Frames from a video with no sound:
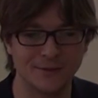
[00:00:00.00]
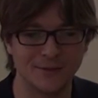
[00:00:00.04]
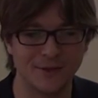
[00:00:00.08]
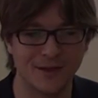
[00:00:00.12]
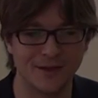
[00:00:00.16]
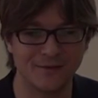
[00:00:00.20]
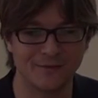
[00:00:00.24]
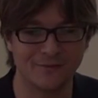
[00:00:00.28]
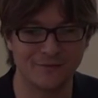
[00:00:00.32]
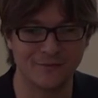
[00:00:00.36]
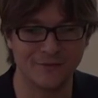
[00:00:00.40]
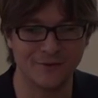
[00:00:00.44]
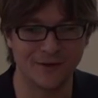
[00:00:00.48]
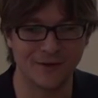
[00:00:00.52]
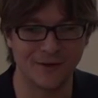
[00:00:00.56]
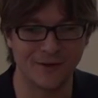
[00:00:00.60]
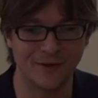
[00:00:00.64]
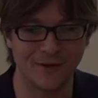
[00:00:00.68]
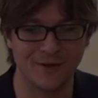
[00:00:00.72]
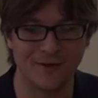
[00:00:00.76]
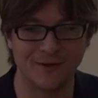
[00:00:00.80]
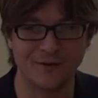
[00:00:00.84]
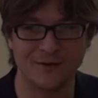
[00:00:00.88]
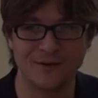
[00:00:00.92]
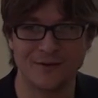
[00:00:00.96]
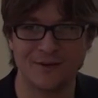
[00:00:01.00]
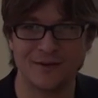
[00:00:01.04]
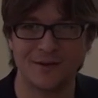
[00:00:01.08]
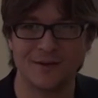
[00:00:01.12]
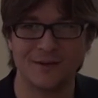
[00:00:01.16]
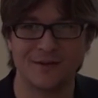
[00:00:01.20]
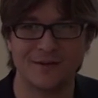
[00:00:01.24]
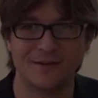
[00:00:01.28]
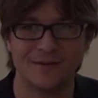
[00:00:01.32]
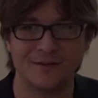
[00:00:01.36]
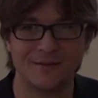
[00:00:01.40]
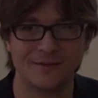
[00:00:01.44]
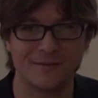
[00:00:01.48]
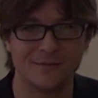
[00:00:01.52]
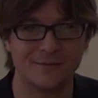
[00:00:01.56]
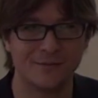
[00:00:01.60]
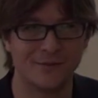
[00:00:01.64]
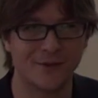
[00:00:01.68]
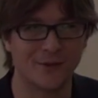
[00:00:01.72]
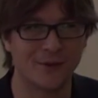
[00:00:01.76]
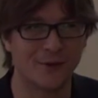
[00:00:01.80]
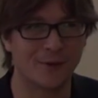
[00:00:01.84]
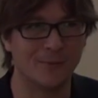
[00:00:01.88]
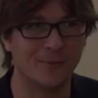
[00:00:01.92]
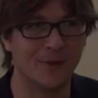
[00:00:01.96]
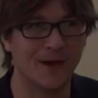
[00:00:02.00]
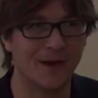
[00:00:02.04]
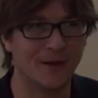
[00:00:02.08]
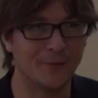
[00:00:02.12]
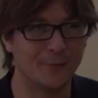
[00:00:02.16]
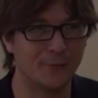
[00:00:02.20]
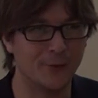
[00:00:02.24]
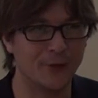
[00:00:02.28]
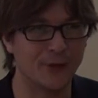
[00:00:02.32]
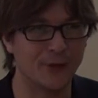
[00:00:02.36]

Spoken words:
You have the command